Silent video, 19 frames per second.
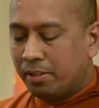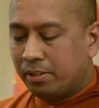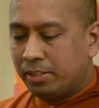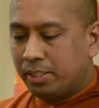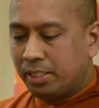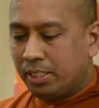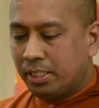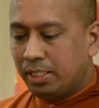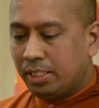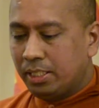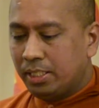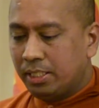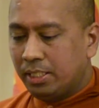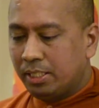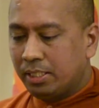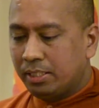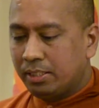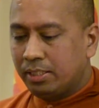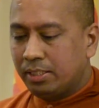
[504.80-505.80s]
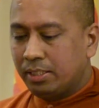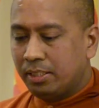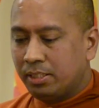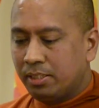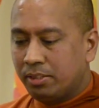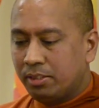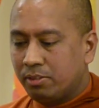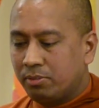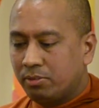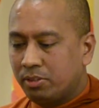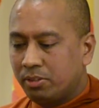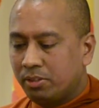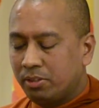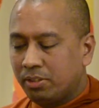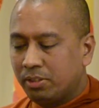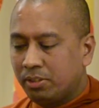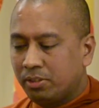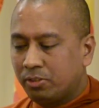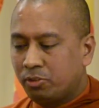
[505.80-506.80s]
the
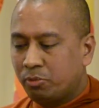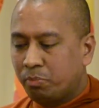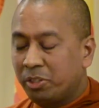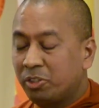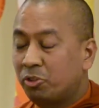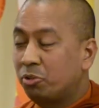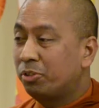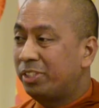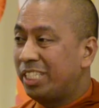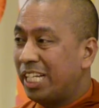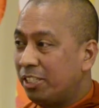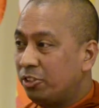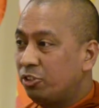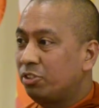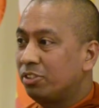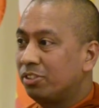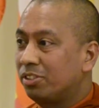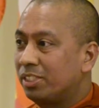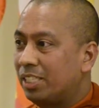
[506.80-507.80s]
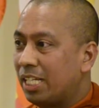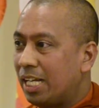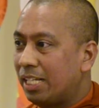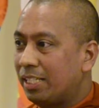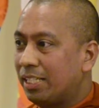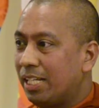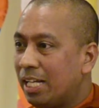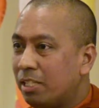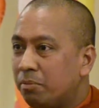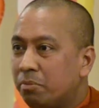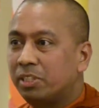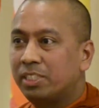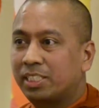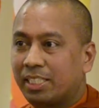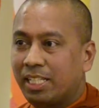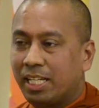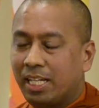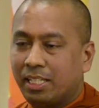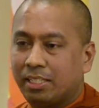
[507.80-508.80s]
spiritual tradition that anybody
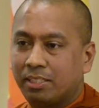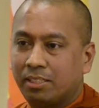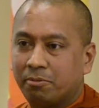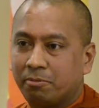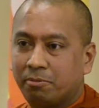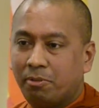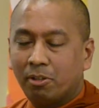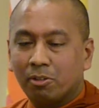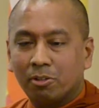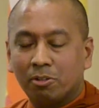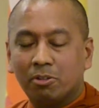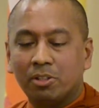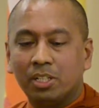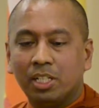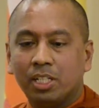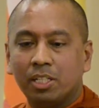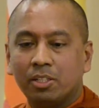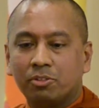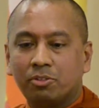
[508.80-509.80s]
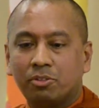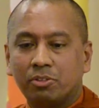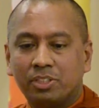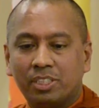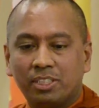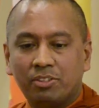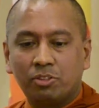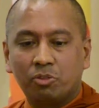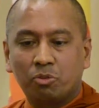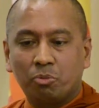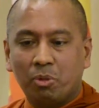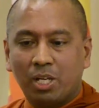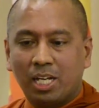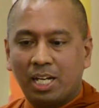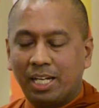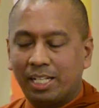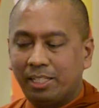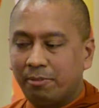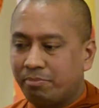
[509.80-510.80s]
can follow. So this is
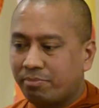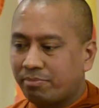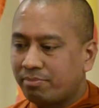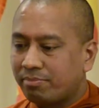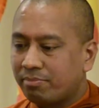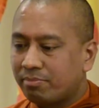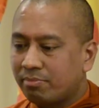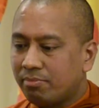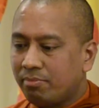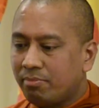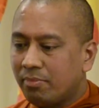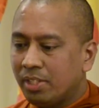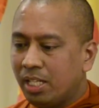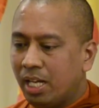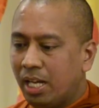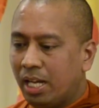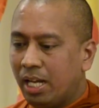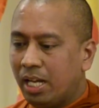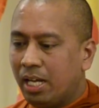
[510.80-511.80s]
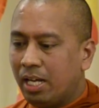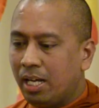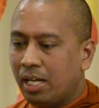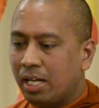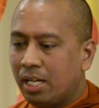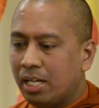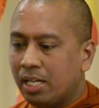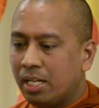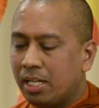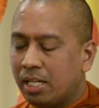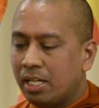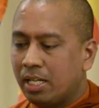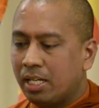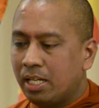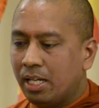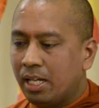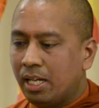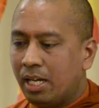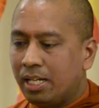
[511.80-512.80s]
why
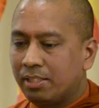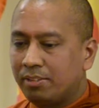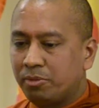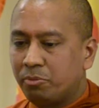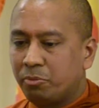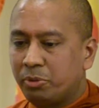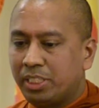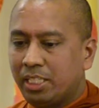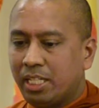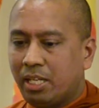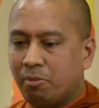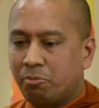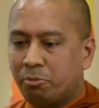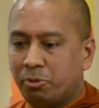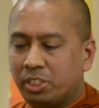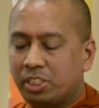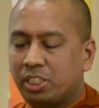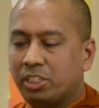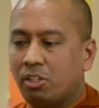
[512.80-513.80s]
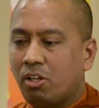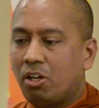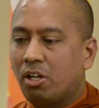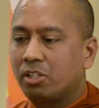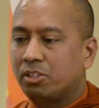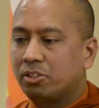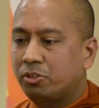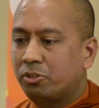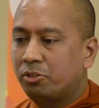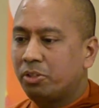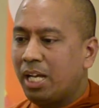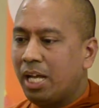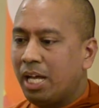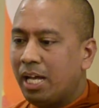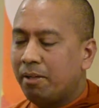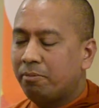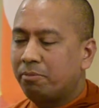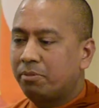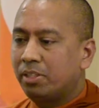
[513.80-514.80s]
I think we are working on to
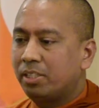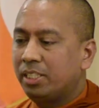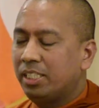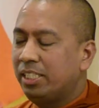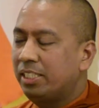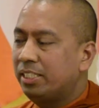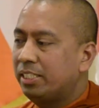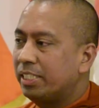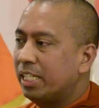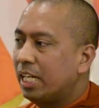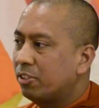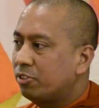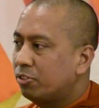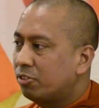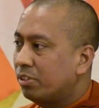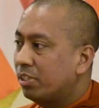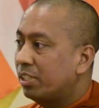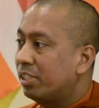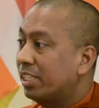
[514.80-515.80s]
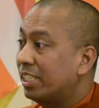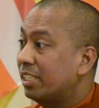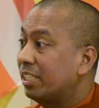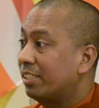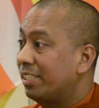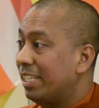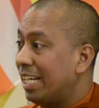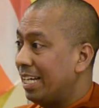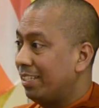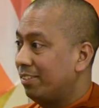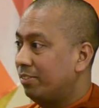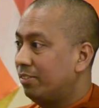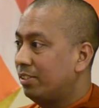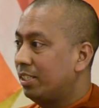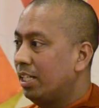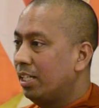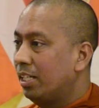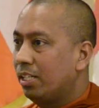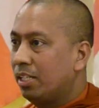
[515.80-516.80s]
have an internationally recognized
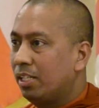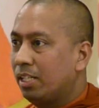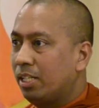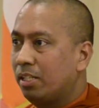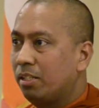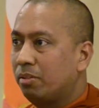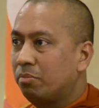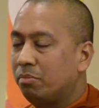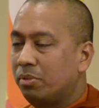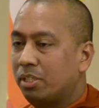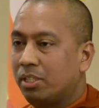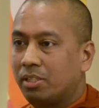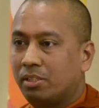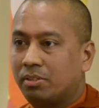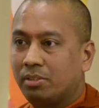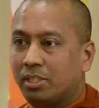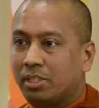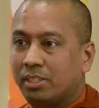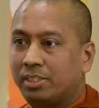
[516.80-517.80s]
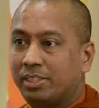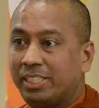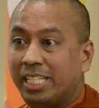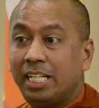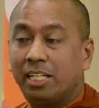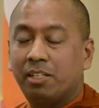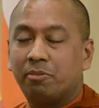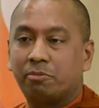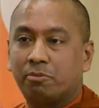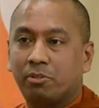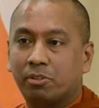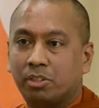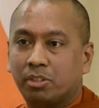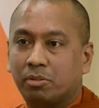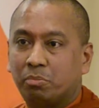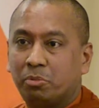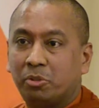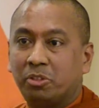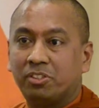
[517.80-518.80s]
a day for the
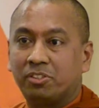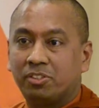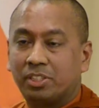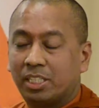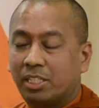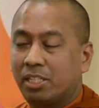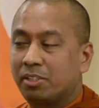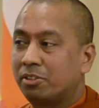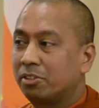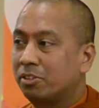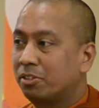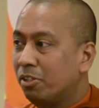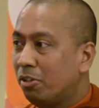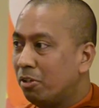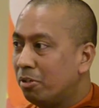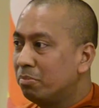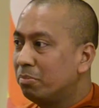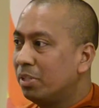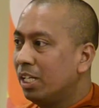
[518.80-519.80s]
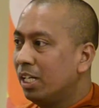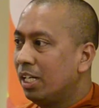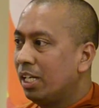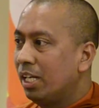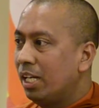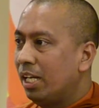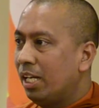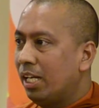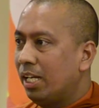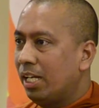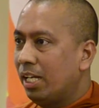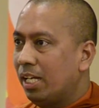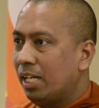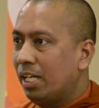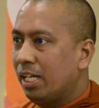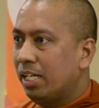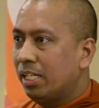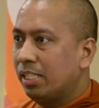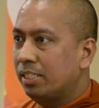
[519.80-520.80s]
Buddhists around the globe.
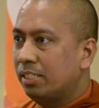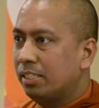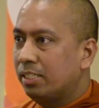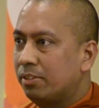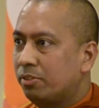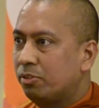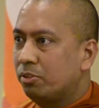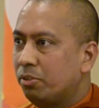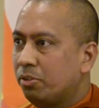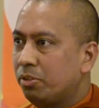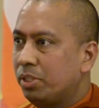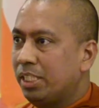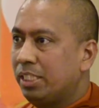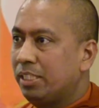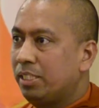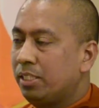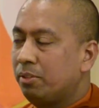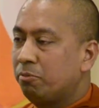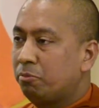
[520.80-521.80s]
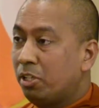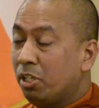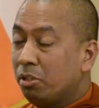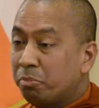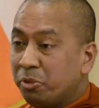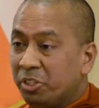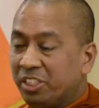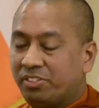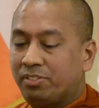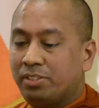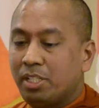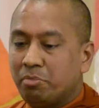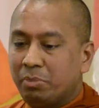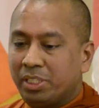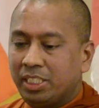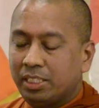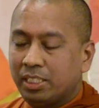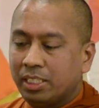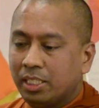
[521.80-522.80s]
And so in the World Buddhist
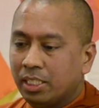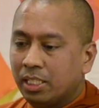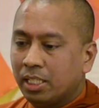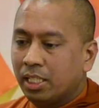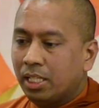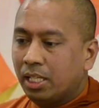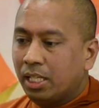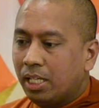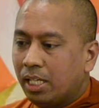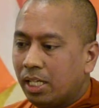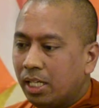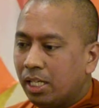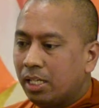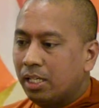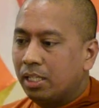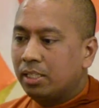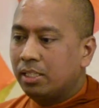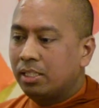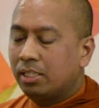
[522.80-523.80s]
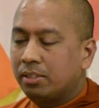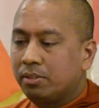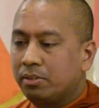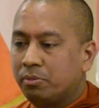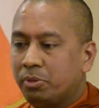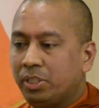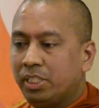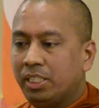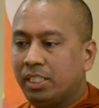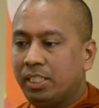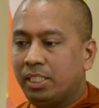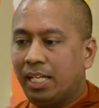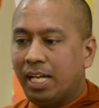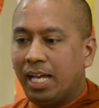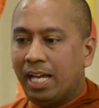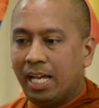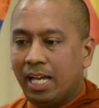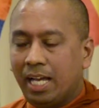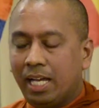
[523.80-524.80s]
Summit, we
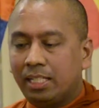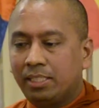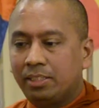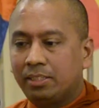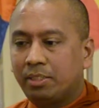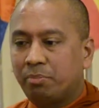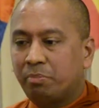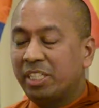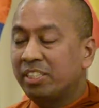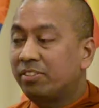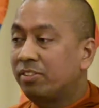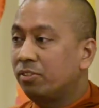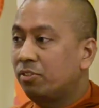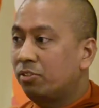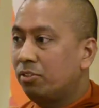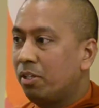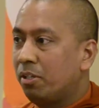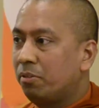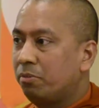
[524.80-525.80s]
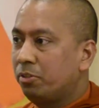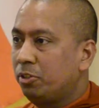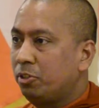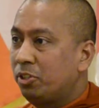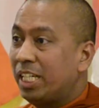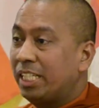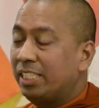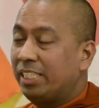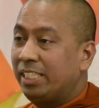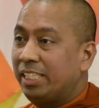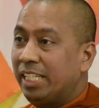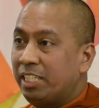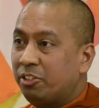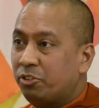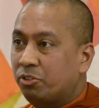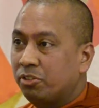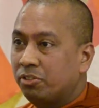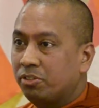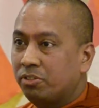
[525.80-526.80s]
had the presence of United
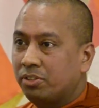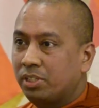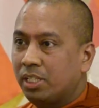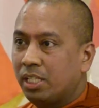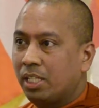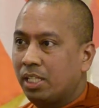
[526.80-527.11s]
Nations